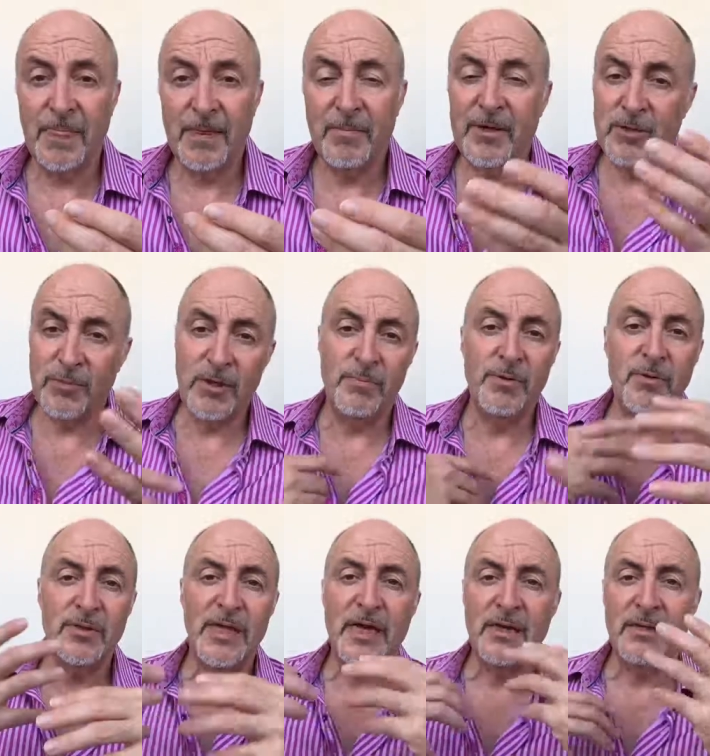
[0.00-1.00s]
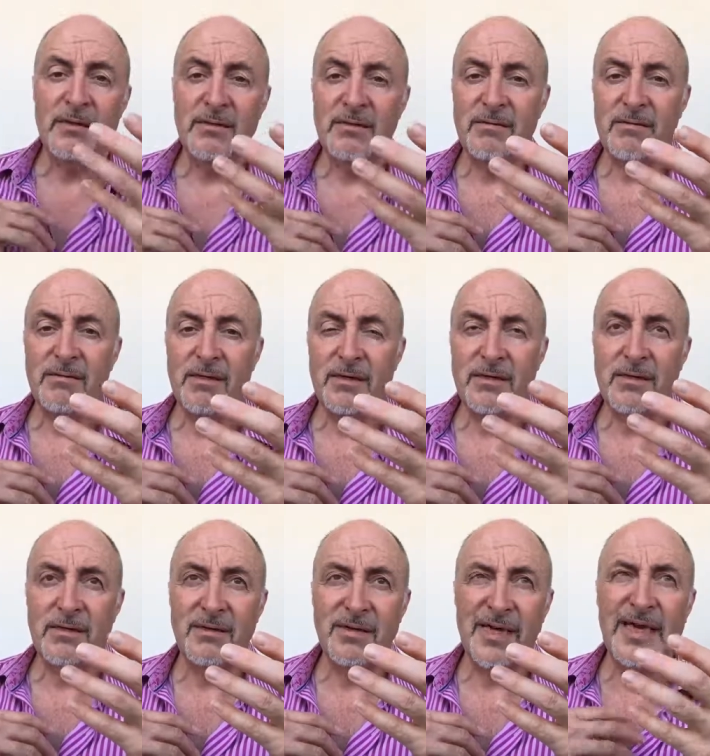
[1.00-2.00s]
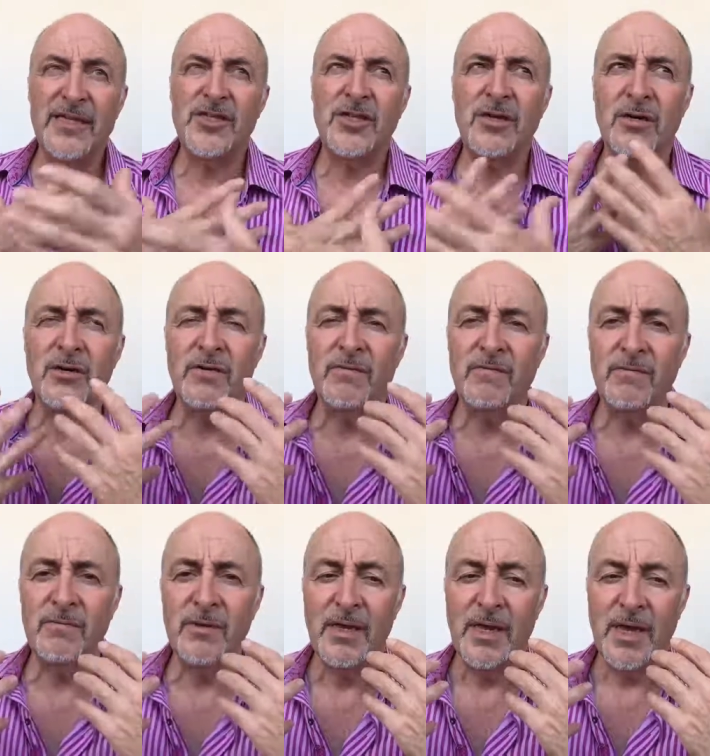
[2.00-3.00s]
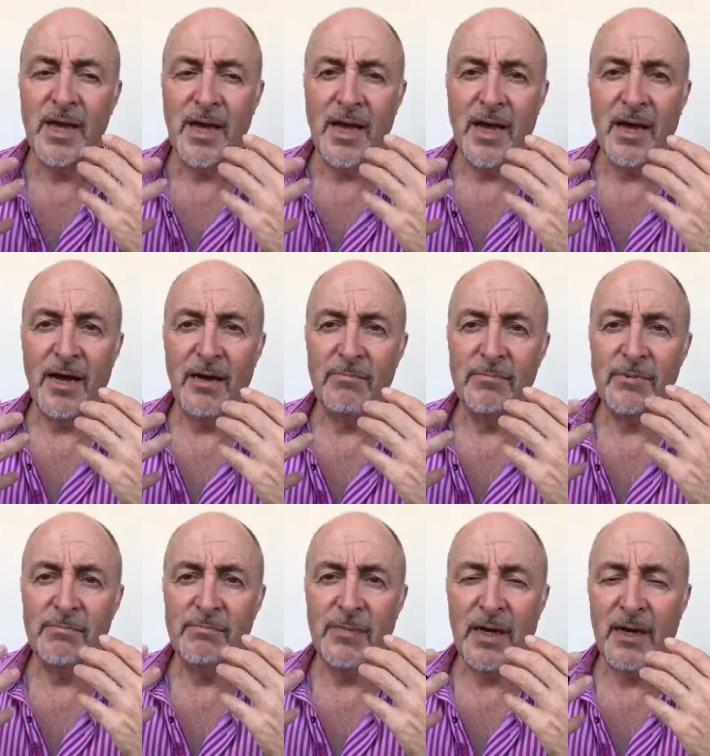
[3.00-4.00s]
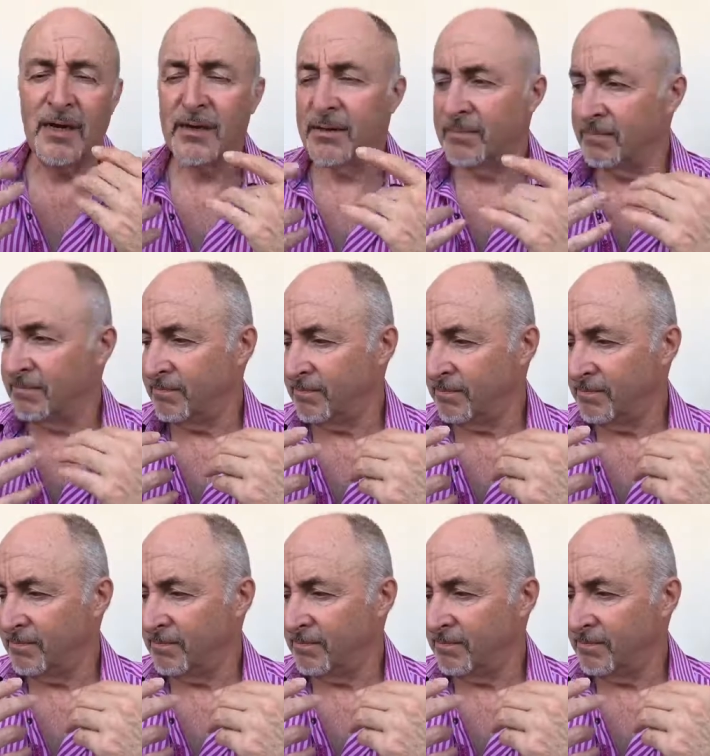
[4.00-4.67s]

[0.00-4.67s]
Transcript: Because when you build that internal um, um,